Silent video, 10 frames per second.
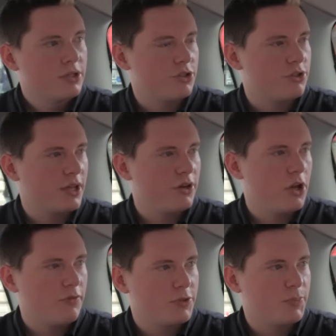So do you get
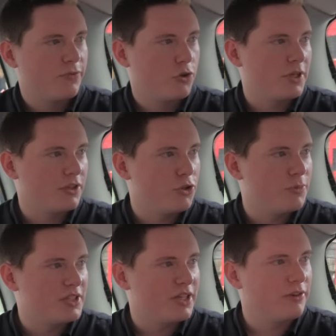nervous performing new
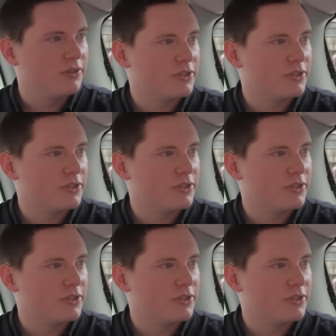material